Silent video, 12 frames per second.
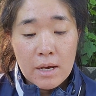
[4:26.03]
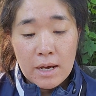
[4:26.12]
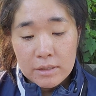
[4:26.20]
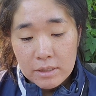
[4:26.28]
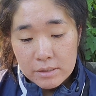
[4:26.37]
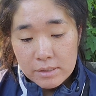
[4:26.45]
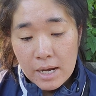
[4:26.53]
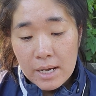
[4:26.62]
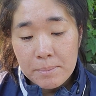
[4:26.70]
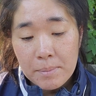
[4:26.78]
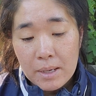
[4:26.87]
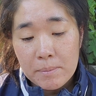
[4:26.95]
At this
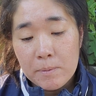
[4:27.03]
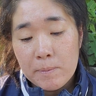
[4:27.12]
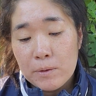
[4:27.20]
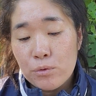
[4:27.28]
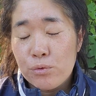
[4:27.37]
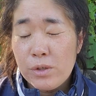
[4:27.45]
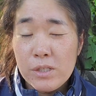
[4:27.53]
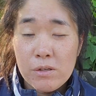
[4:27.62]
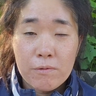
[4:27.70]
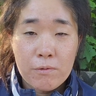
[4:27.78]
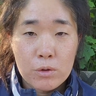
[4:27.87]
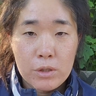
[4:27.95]
time, I'm about 3
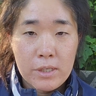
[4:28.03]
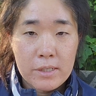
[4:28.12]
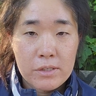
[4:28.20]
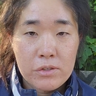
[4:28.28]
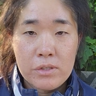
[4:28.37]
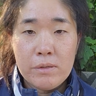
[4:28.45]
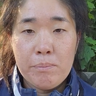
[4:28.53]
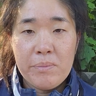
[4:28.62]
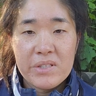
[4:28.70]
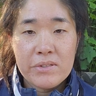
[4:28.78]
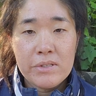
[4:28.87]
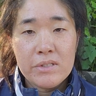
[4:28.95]
to 4 years in
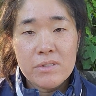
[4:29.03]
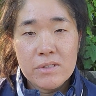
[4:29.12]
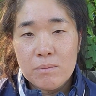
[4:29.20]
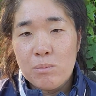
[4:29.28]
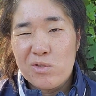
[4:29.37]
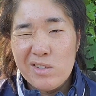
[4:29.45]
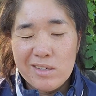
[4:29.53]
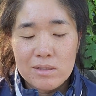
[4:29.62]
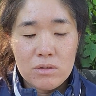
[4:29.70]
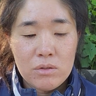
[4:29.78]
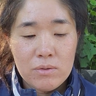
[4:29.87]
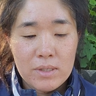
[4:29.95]
business, more like
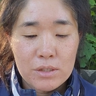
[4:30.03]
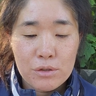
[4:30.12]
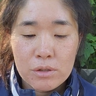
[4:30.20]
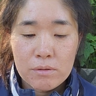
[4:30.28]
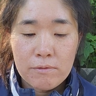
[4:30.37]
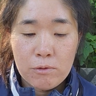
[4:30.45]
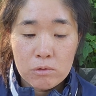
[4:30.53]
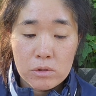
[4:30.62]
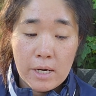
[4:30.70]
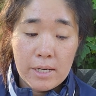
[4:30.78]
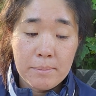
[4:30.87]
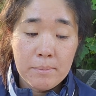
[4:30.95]
2-ish
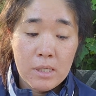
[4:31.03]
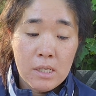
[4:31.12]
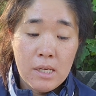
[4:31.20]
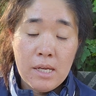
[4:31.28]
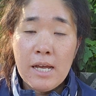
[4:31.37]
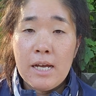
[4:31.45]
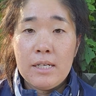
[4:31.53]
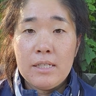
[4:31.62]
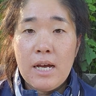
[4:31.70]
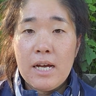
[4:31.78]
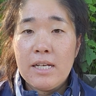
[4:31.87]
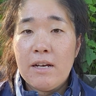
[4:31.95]
full-time, and
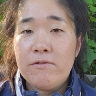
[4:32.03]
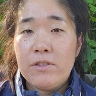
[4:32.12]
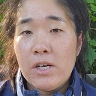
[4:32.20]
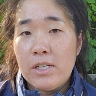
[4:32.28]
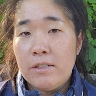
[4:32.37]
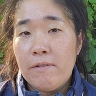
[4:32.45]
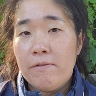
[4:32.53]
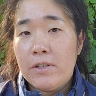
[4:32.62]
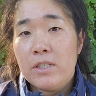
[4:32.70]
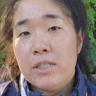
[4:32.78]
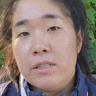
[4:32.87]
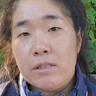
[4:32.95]
I have done
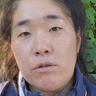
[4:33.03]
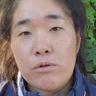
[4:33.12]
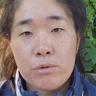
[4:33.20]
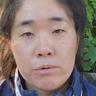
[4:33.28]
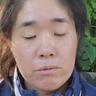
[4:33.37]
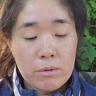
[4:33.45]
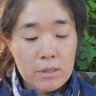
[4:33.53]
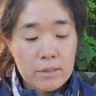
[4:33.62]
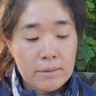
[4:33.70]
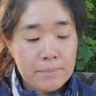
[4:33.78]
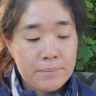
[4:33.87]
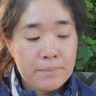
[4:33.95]
very little crew
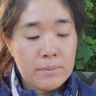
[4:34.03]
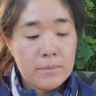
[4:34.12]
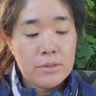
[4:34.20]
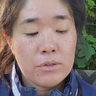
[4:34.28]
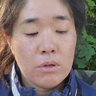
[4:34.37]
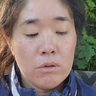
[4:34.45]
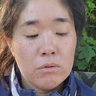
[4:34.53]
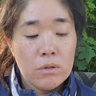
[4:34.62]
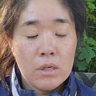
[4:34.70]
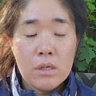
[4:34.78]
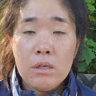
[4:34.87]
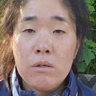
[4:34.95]
work. So
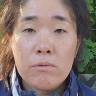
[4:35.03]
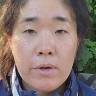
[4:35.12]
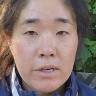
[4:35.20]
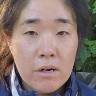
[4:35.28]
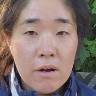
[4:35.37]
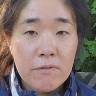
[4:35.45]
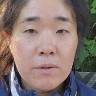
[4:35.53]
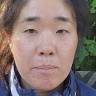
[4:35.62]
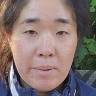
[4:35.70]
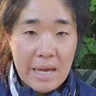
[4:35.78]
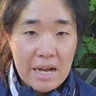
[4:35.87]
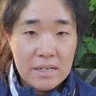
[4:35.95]
right off the
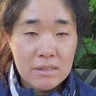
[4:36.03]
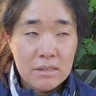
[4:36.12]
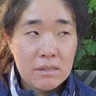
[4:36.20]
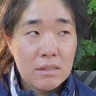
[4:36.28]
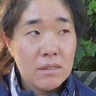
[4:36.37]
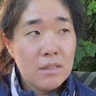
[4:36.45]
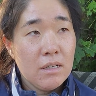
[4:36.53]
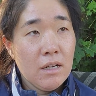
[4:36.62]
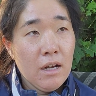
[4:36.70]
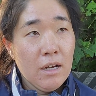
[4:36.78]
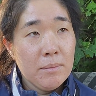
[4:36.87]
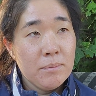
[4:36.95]
bat,
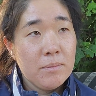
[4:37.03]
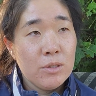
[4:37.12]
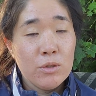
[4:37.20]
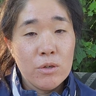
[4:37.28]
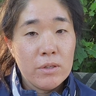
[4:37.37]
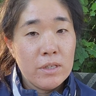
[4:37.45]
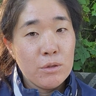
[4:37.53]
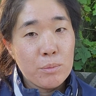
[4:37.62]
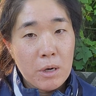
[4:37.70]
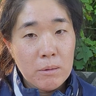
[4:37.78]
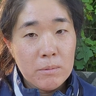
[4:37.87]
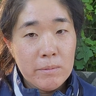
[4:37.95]
you know that you
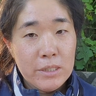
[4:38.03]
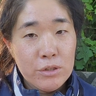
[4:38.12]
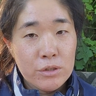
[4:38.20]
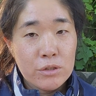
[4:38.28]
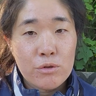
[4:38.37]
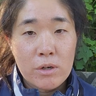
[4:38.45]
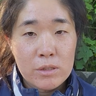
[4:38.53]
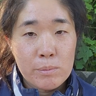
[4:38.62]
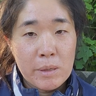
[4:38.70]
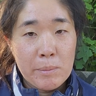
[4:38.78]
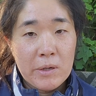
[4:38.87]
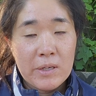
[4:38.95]
probably shouldn't trust
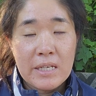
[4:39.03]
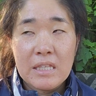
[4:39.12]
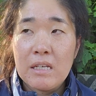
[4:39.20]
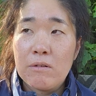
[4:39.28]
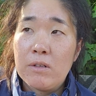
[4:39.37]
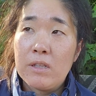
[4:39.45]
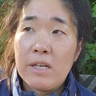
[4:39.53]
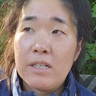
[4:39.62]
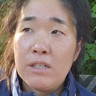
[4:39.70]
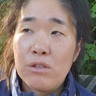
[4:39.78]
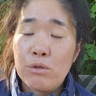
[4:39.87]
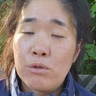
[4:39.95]
me about anything
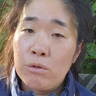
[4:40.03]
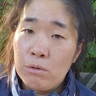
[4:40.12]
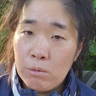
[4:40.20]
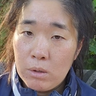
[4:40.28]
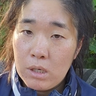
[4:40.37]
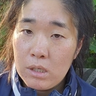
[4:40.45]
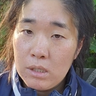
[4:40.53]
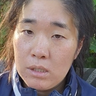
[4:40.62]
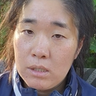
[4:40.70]
related to crew work,